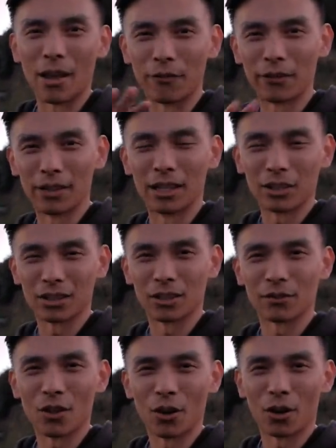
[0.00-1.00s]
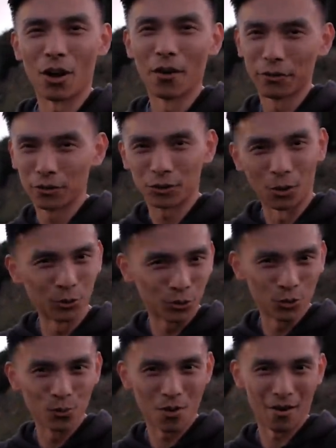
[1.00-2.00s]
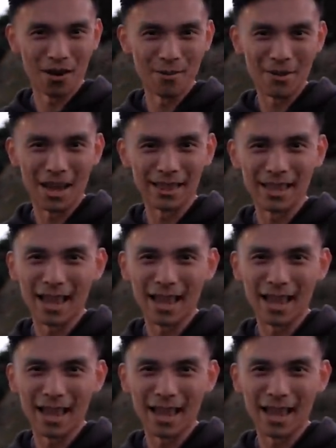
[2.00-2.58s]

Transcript: and finish this vlog off. Don't you worry about